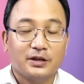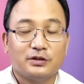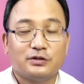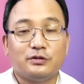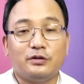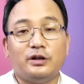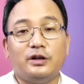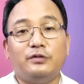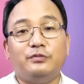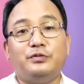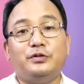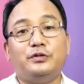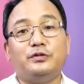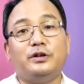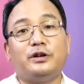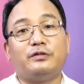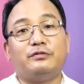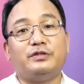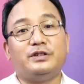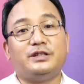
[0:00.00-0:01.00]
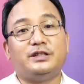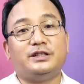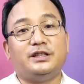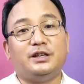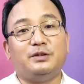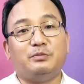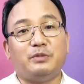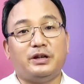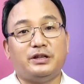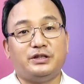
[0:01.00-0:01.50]
So if you are
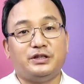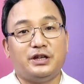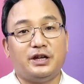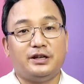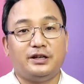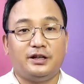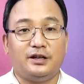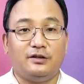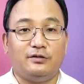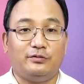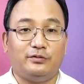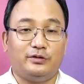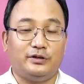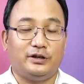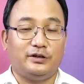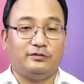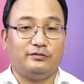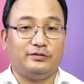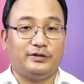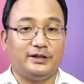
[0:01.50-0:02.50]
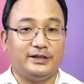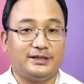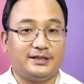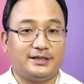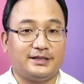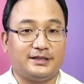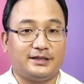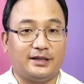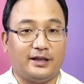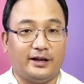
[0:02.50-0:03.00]
visiting my channel for the
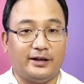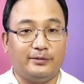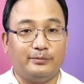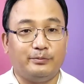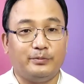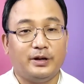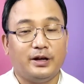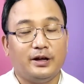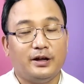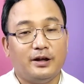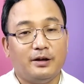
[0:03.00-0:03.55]
first time,